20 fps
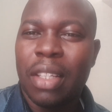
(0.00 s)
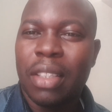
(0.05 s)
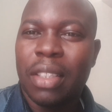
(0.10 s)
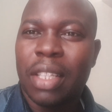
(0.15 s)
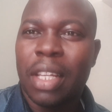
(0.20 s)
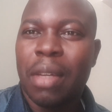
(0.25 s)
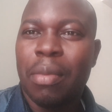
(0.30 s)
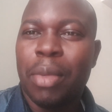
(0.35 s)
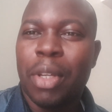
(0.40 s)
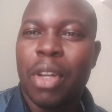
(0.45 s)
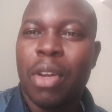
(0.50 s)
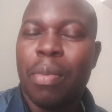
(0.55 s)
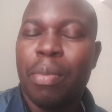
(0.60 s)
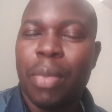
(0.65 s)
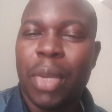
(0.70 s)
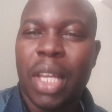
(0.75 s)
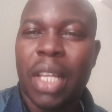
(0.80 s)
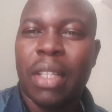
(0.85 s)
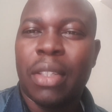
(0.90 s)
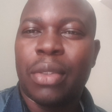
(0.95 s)
can be
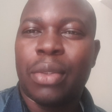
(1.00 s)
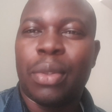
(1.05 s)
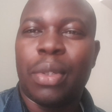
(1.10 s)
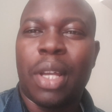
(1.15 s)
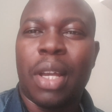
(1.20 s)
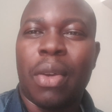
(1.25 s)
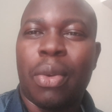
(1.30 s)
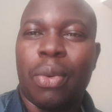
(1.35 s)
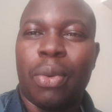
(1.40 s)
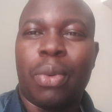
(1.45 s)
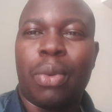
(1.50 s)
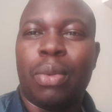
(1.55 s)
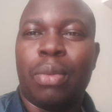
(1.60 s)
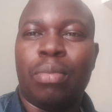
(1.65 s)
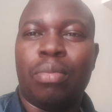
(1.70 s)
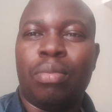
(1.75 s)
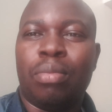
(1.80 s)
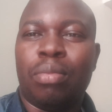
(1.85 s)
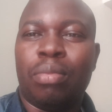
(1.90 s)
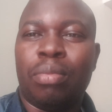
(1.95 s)
compared to Nakuru.
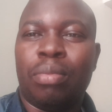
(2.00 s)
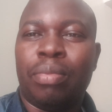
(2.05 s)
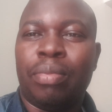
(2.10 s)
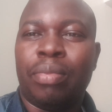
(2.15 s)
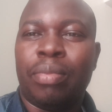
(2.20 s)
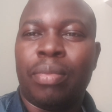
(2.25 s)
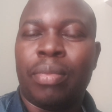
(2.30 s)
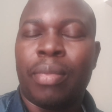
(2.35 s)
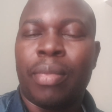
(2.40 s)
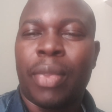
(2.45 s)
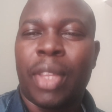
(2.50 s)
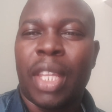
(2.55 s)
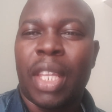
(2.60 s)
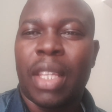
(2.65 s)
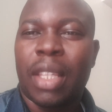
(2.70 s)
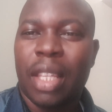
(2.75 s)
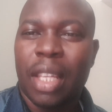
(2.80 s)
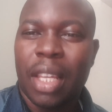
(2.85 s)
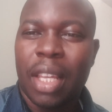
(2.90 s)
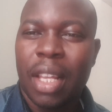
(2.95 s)

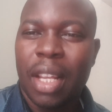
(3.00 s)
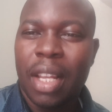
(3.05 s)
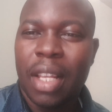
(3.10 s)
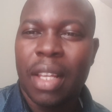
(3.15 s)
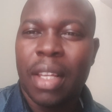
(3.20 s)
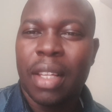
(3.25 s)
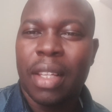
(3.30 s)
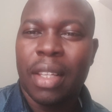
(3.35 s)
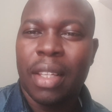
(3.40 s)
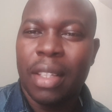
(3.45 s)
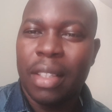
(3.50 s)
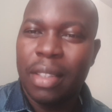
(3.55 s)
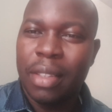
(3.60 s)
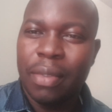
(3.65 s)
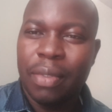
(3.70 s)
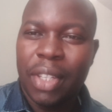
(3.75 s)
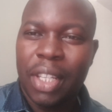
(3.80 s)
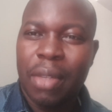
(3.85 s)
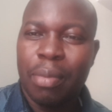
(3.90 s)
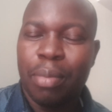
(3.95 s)
Kitengela is
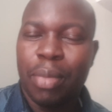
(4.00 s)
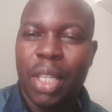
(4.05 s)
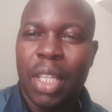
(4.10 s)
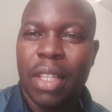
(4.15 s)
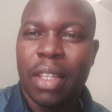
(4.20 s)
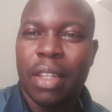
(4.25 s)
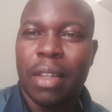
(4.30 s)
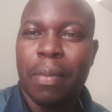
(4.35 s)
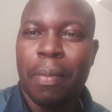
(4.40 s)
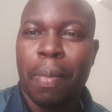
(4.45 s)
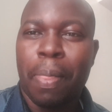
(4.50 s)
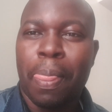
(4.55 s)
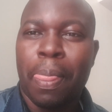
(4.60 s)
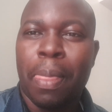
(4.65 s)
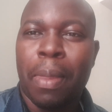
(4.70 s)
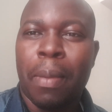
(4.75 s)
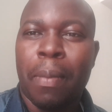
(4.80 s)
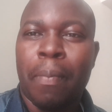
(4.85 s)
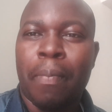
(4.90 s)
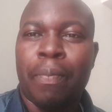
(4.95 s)
very big.
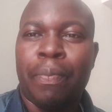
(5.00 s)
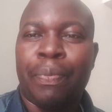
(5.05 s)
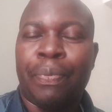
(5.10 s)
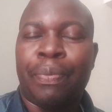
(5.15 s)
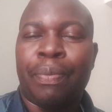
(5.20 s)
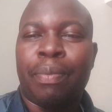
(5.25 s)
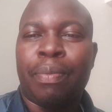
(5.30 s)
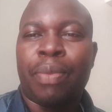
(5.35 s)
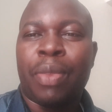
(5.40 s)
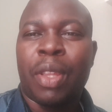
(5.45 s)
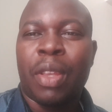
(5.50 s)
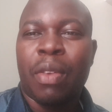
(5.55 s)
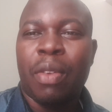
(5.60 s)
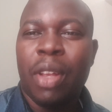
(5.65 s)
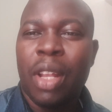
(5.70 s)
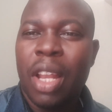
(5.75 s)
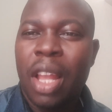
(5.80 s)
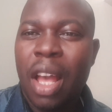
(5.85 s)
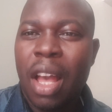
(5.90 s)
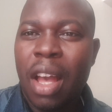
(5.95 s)

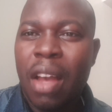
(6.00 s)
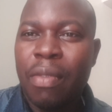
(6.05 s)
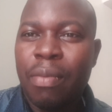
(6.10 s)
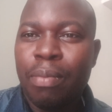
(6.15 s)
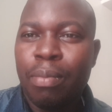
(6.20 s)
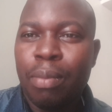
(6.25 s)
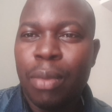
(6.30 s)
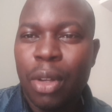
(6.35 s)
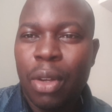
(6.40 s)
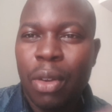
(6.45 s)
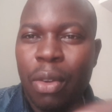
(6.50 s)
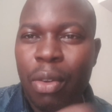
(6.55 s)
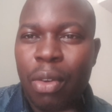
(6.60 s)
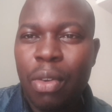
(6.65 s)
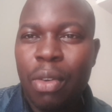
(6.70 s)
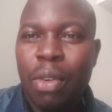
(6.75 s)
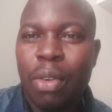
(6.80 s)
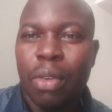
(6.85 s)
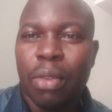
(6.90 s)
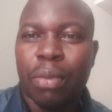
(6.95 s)
We'll have
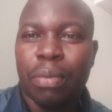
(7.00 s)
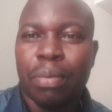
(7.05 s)
Mlolongo.